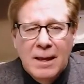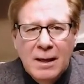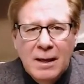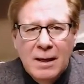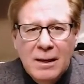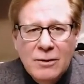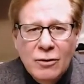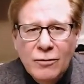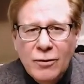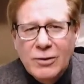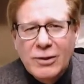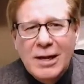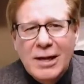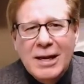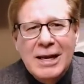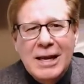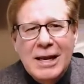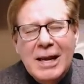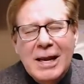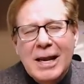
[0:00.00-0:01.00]
So if you're
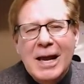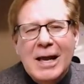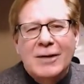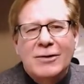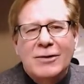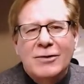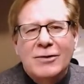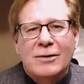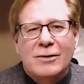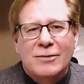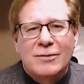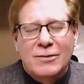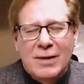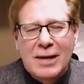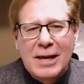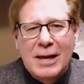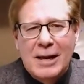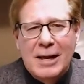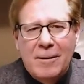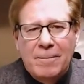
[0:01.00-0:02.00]
taking that national
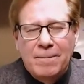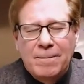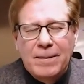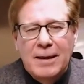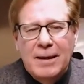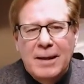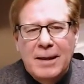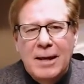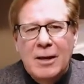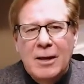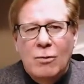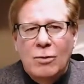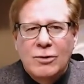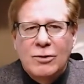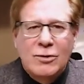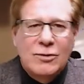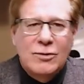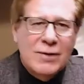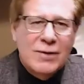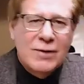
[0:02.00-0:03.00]
exam,
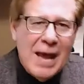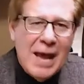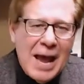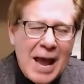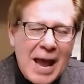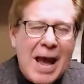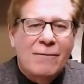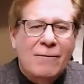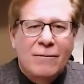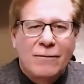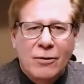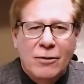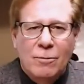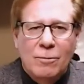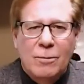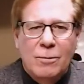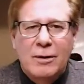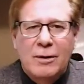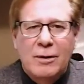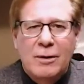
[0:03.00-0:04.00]
which is half of your
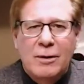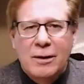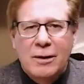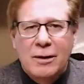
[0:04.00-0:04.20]
ability to